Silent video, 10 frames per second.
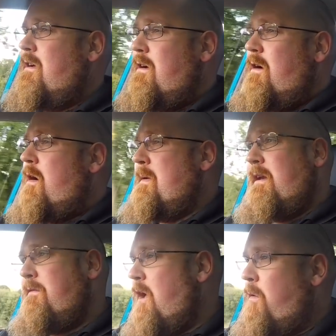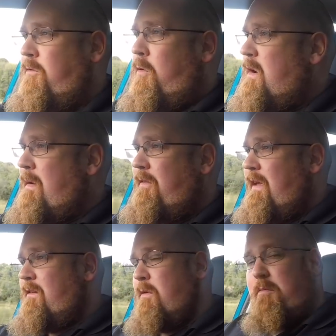I mean, I know I'm talking about
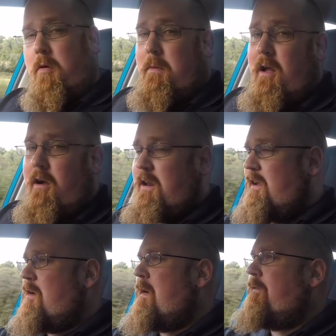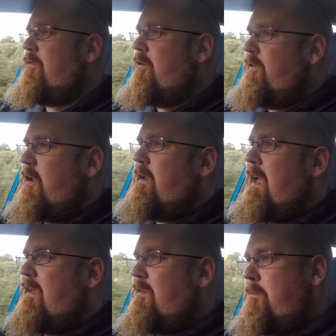things which probably aren't going to come out for a few
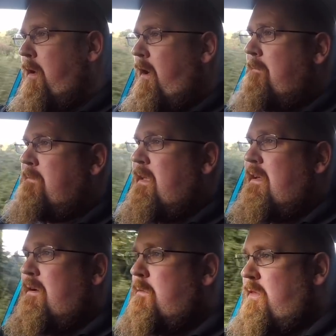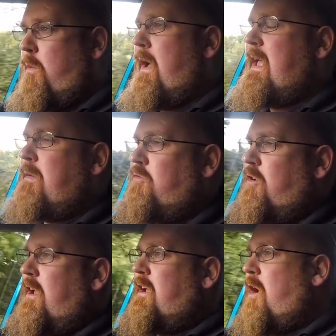years, but with the way
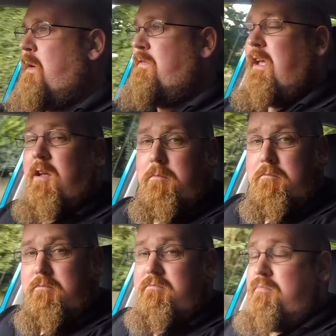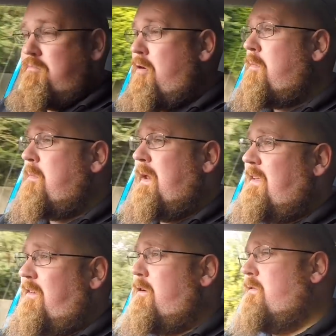MG are going, they could probably
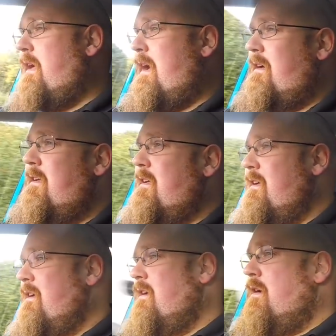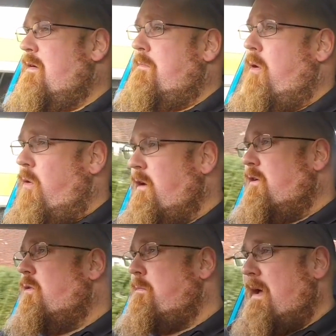do that. But all in
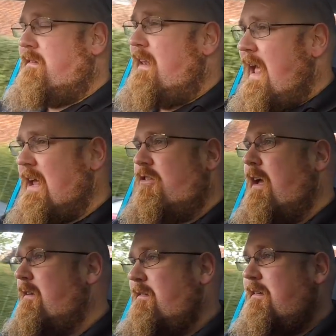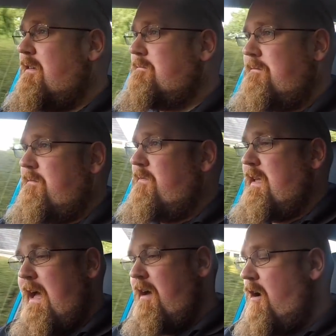all, back to the HS,
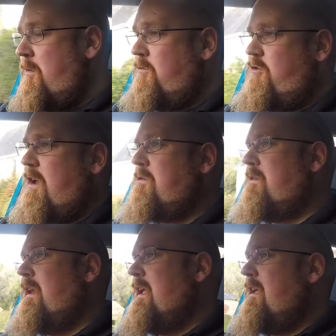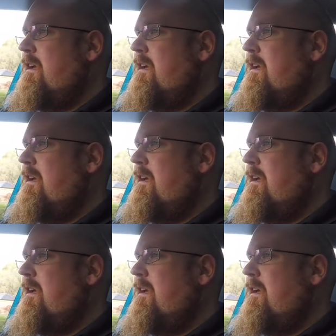yeah, I'm genuinely